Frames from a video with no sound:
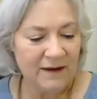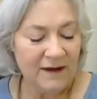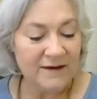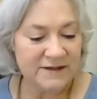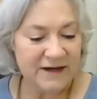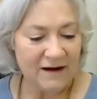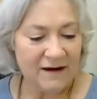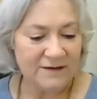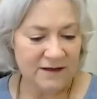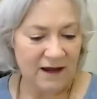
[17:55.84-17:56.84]
he stayed
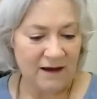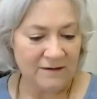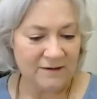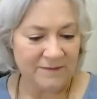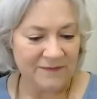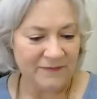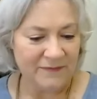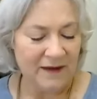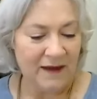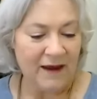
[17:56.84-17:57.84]
his hand,
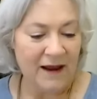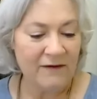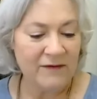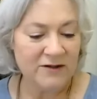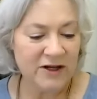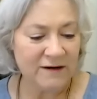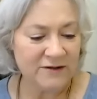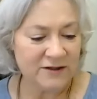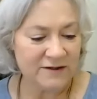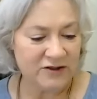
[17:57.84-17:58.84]
and having
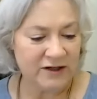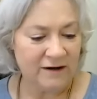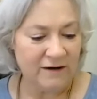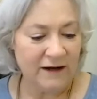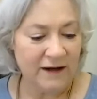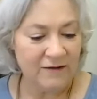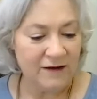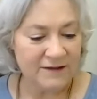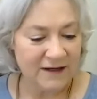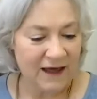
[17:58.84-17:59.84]
changed his cheer, he
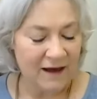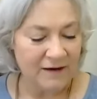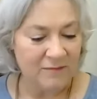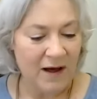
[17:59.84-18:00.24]
thus again in